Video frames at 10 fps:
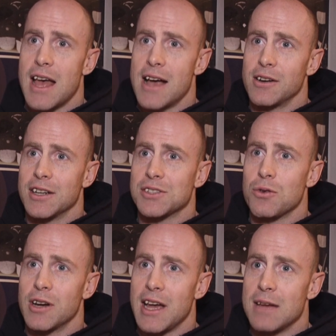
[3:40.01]
aggregate
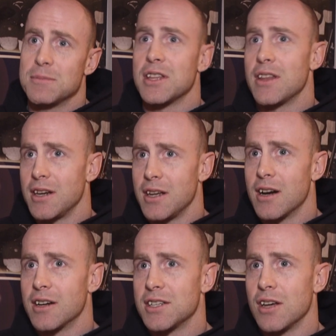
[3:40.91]
score games and then
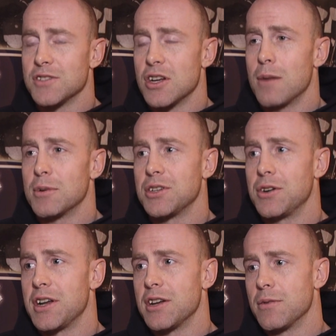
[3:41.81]
get ourselves an
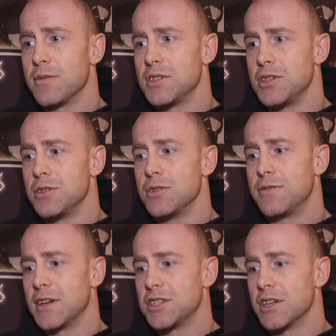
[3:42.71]
opportunity to
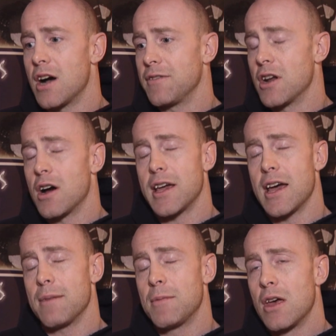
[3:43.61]
finish it off in
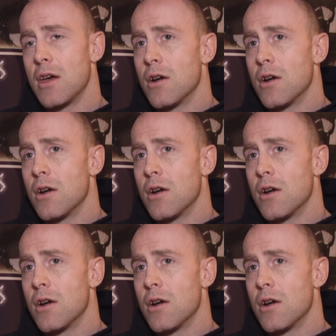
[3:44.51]
Nottingham.